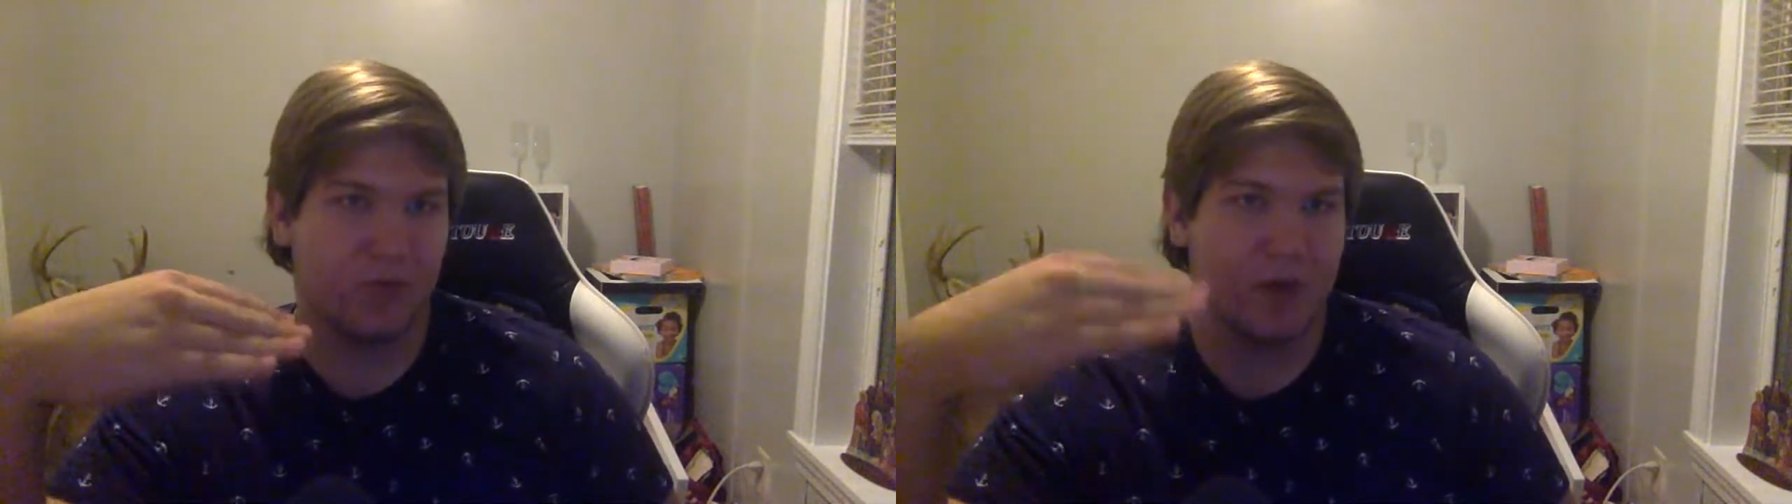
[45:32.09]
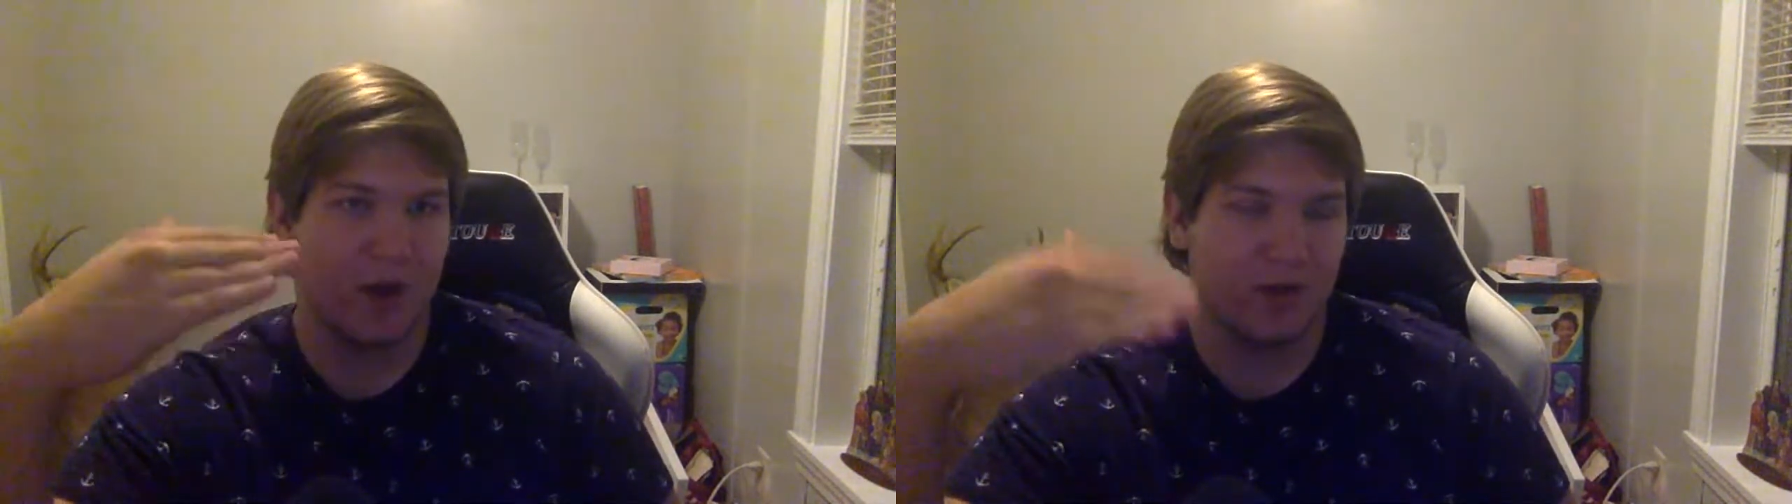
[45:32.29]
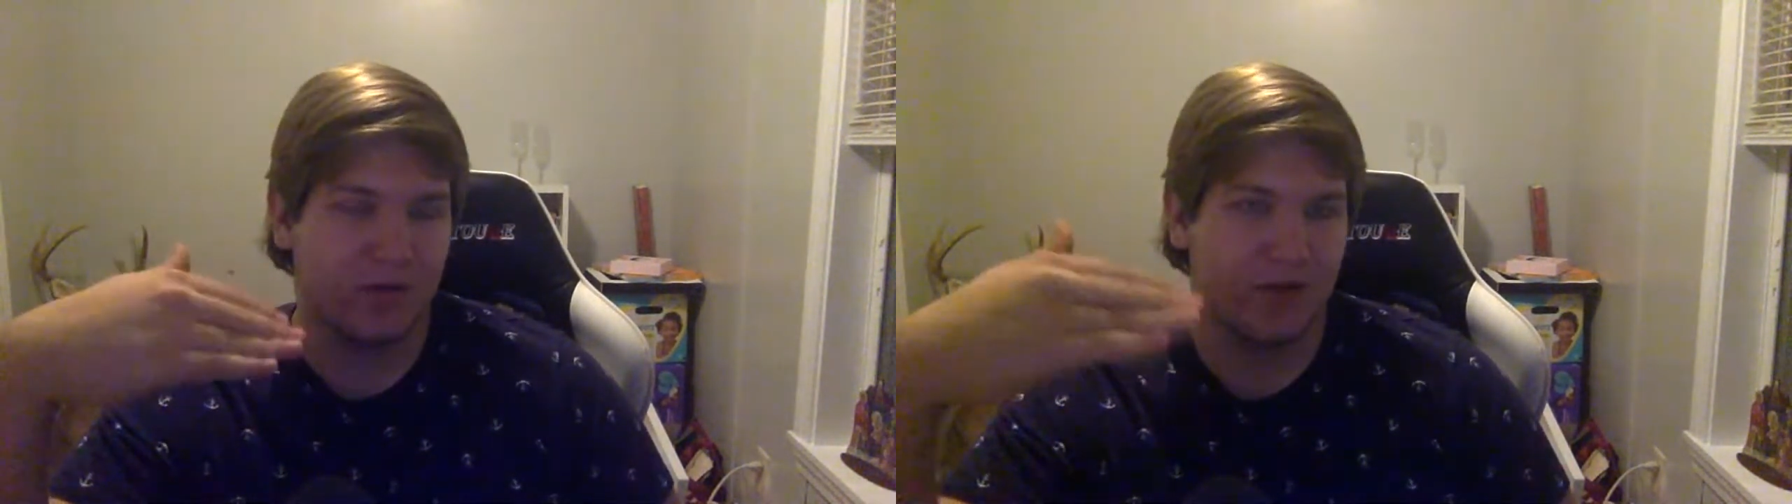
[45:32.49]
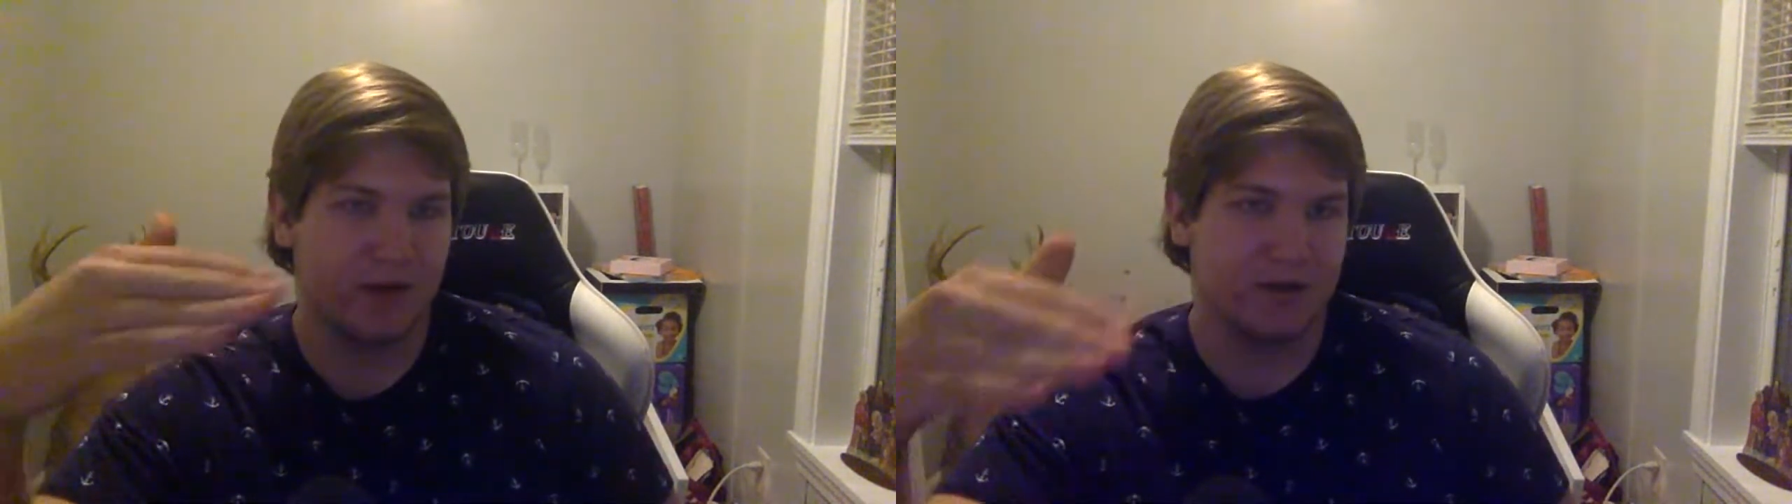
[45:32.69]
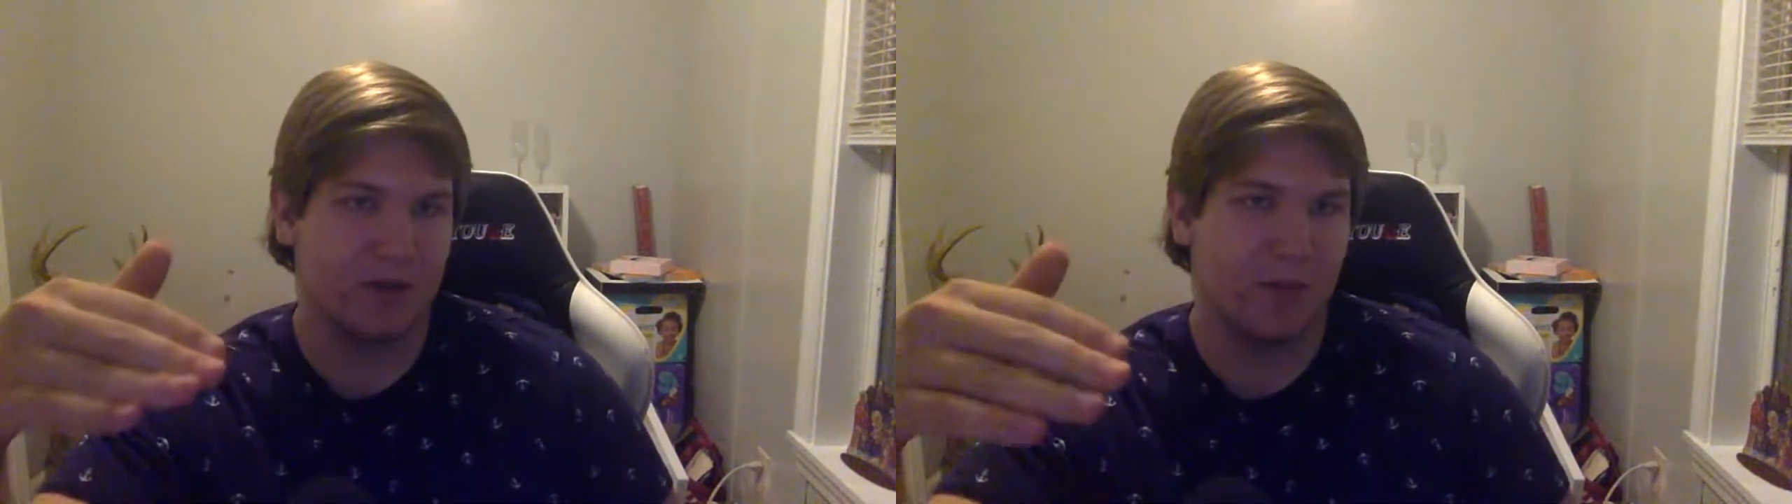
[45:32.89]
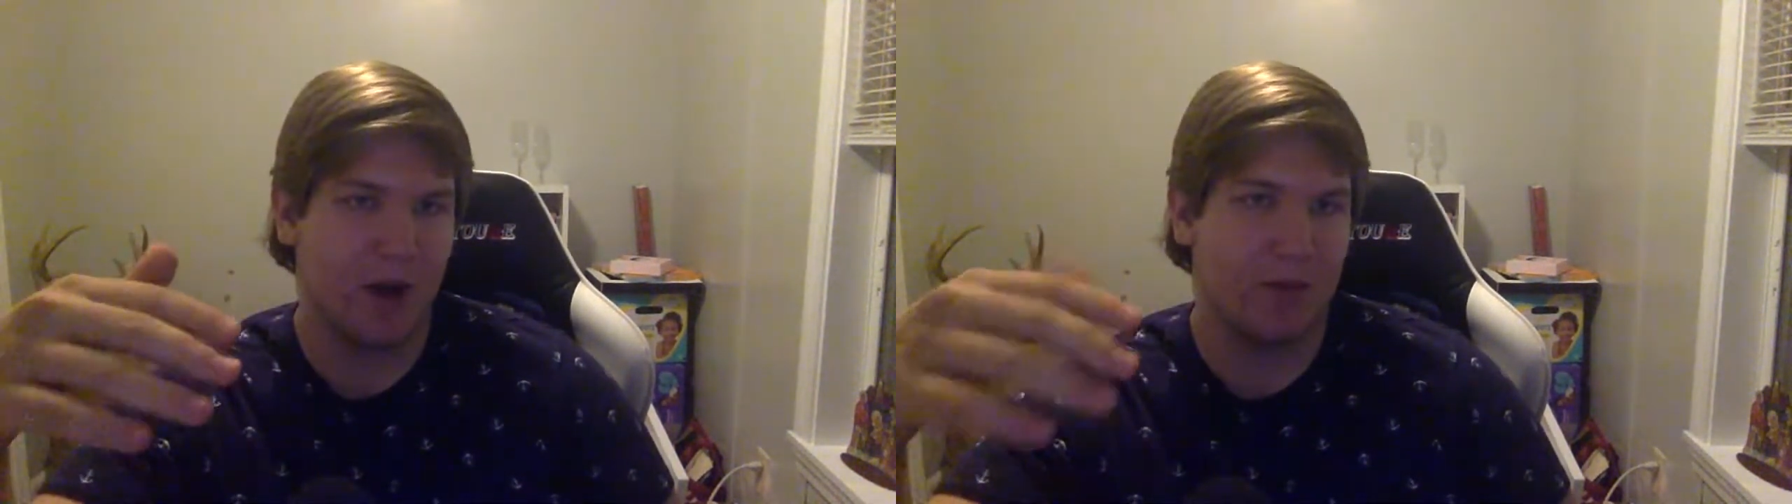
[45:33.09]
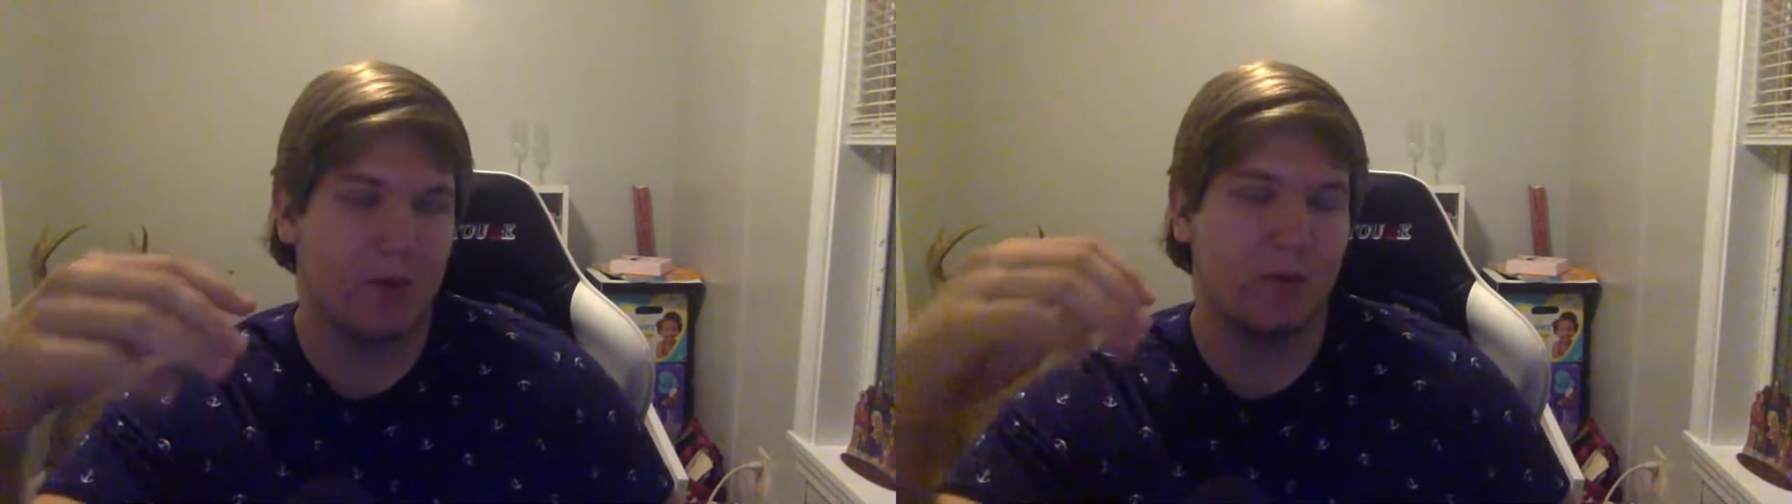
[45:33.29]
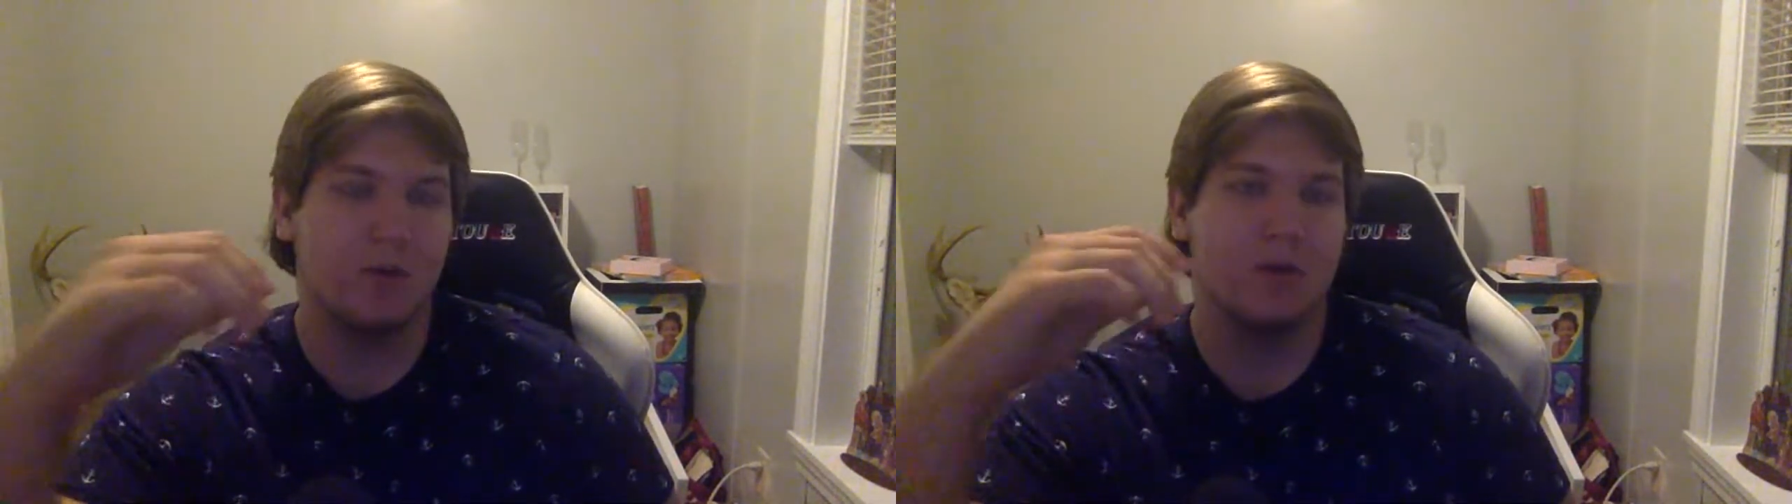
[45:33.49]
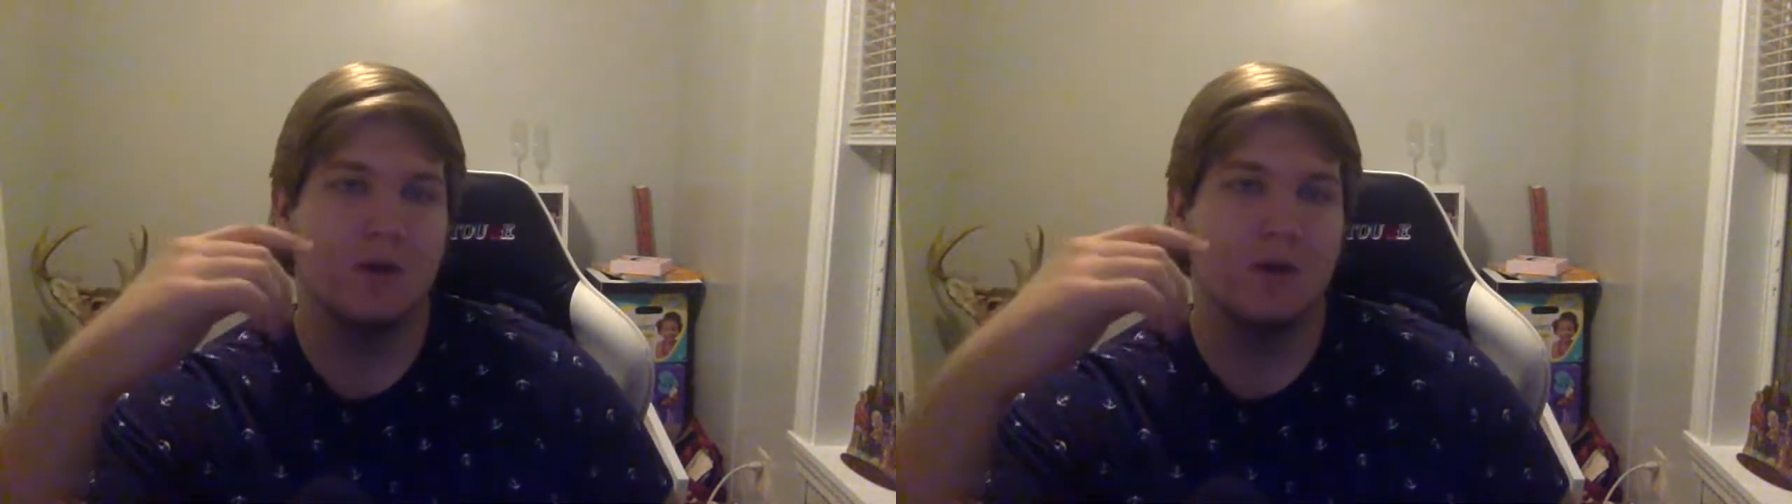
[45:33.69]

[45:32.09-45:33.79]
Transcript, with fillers: the other events in the Bible